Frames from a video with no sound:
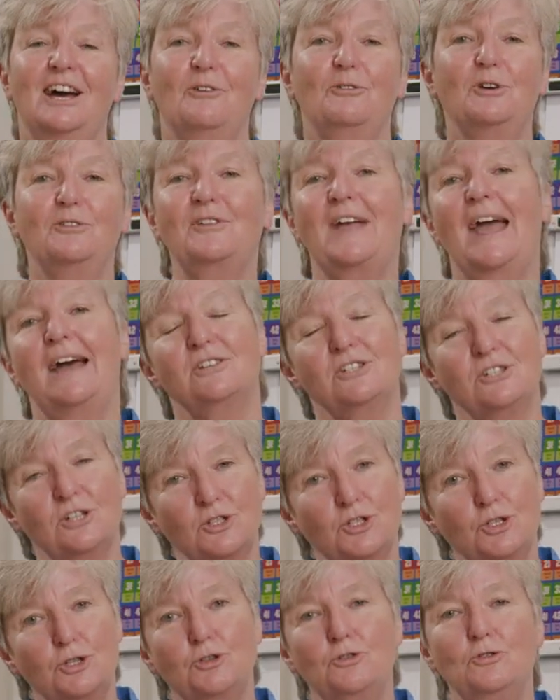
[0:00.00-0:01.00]
We've counted
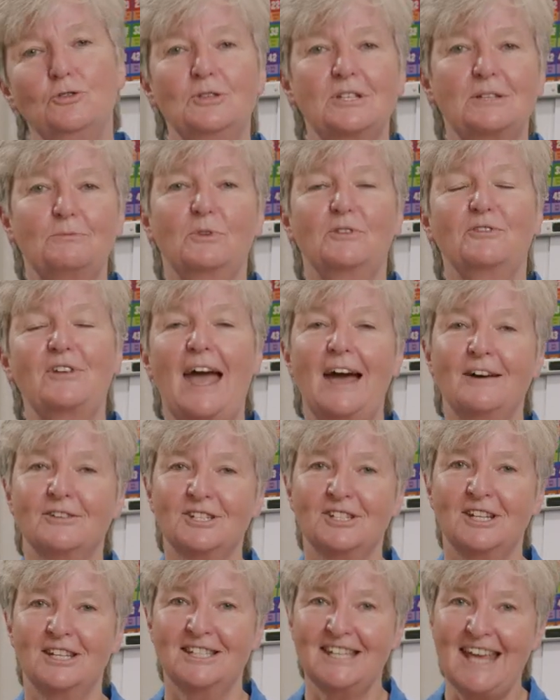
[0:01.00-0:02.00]
in twos and we've
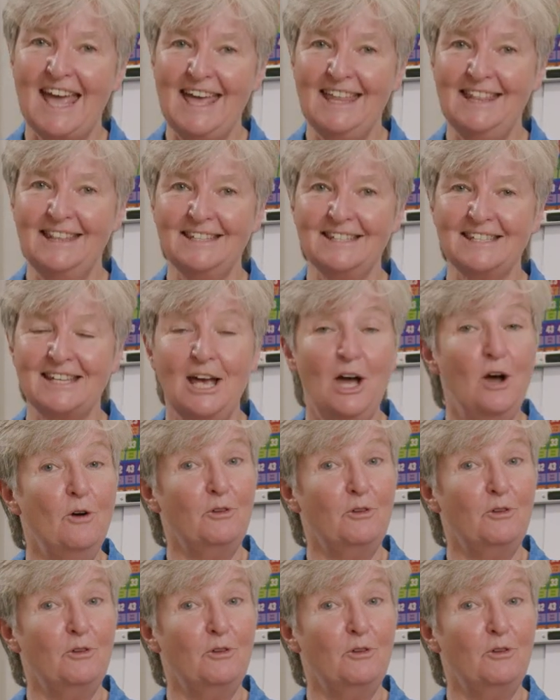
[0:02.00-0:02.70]
counted in tens.